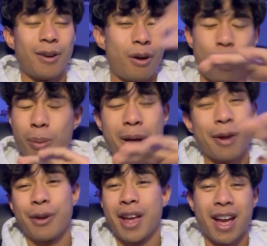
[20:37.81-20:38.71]
All my
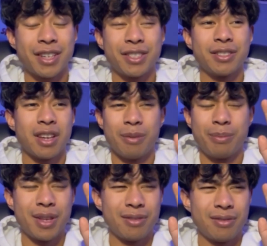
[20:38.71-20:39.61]
reactions have
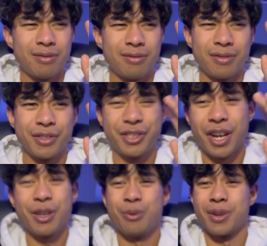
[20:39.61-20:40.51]
been
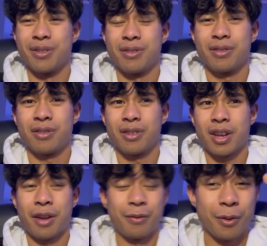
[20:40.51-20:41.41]
genuine.
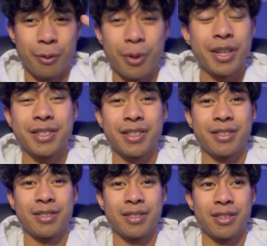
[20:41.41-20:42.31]
And for the
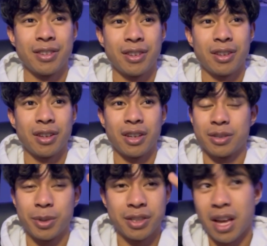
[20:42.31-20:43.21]
reason is
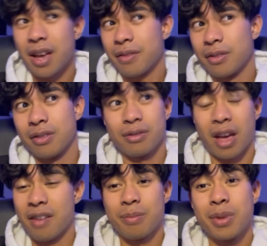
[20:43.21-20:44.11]
because I
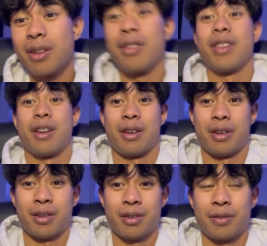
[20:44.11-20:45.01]
haven't been on there
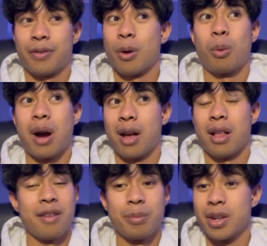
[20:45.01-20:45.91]
for a while. I
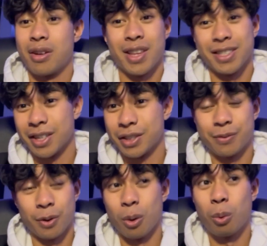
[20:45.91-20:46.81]
haven't been on that section
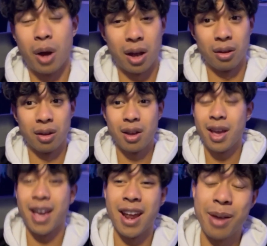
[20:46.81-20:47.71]
for a while.
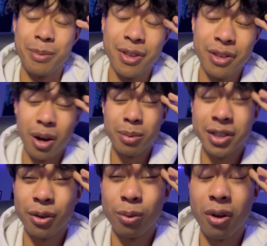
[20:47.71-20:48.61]
And I'm dumb as
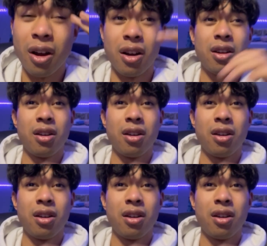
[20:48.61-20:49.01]
a rock.